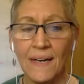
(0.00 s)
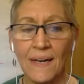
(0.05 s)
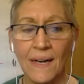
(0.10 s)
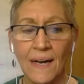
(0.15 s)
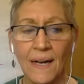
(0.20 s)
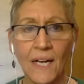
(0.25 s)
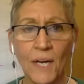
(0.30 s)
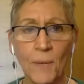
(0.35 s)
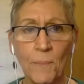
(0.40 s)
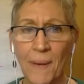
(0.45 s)
a
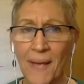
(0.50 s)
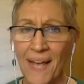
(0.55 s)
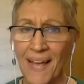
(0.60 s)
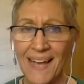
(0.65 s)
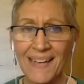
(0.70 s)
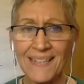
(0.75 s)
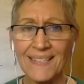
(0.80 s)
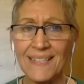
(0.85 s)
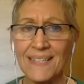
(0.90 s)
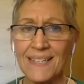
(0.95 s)

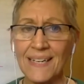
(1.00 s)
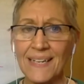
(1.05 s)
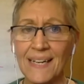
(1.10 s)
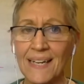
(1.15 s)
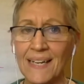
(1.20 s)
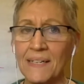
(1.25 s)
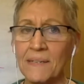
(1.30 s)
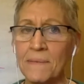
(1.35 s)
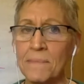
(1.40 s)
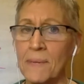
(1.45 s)
capacity
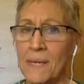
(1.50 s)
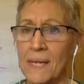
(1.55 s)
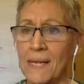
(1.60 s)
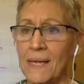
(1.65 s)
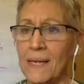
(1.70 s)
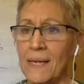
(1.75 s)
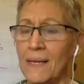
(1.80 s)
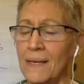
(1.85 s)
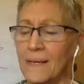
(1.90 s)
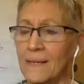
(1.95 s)
in me